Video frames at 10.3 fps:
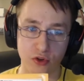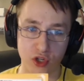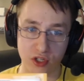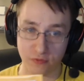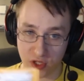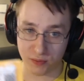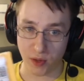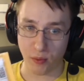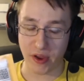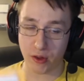this
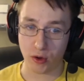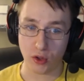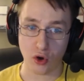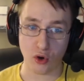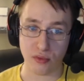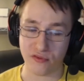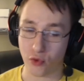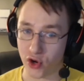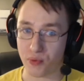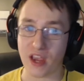bubble mailer alone,
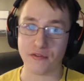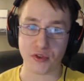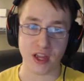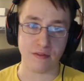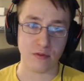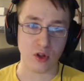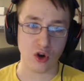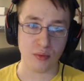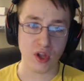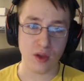before you pay for the
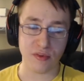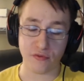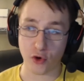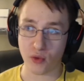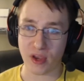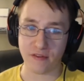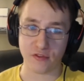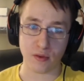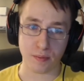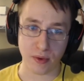envelope, before you pay for
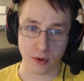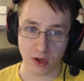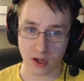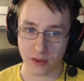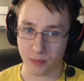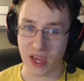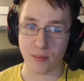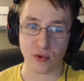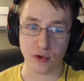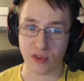the
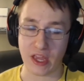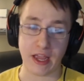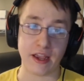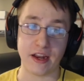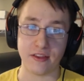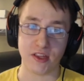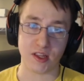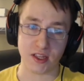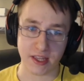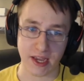paper, the ink, anything
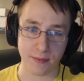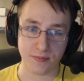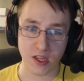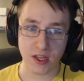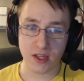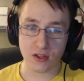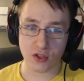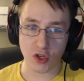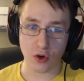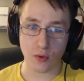like that.
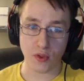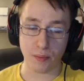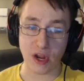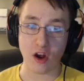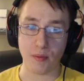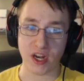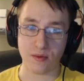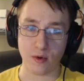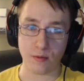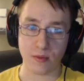So the bare
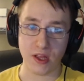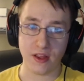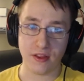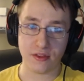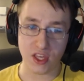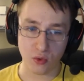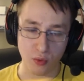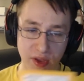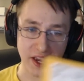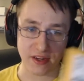minimum that you will
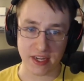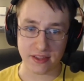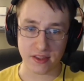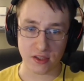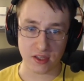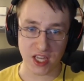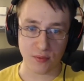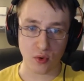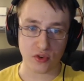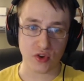pay to get this label
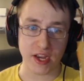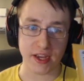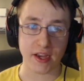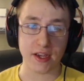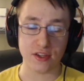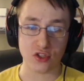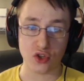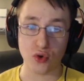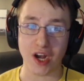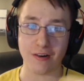with tracking is
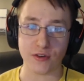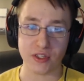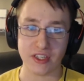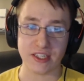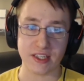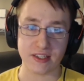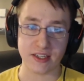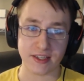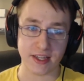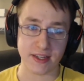
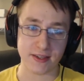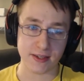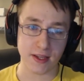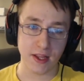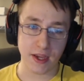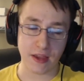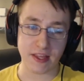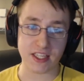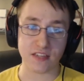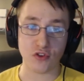$2.66, and
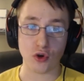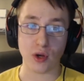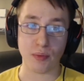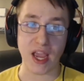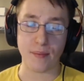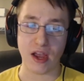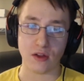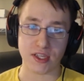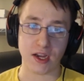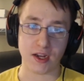that's if you go to
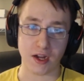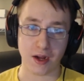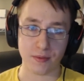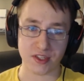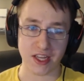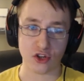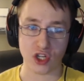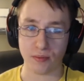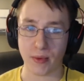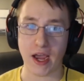
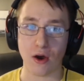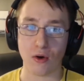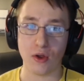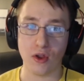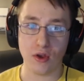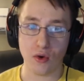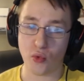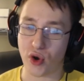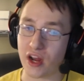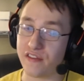paypal.com/shipnow.
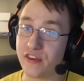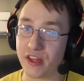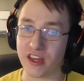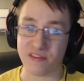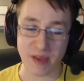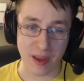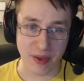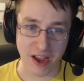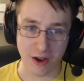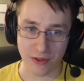We're not an affiliate of
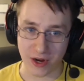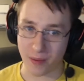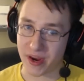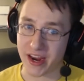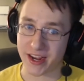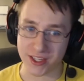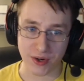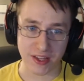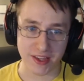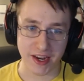PayPal. They're not paying us or
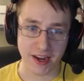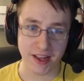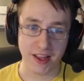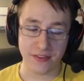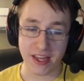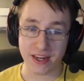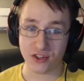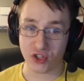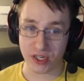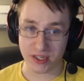anything. That is
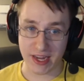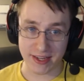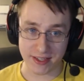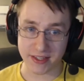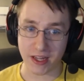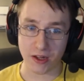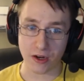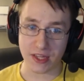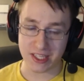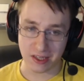just, as a seller,
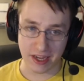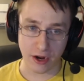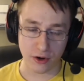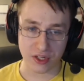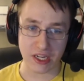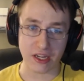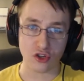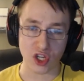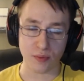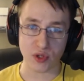that's the guaranteed
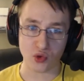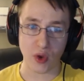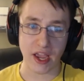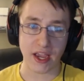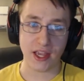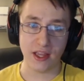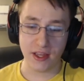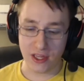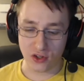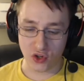cheapest way
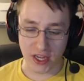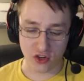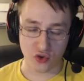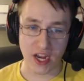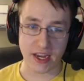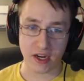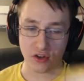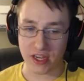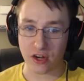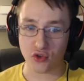to get
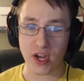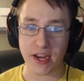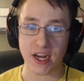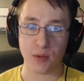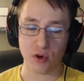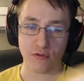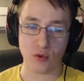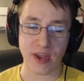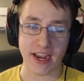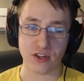a tracking number for a
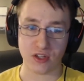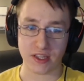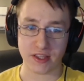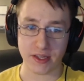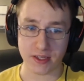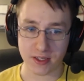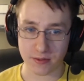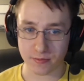package like this.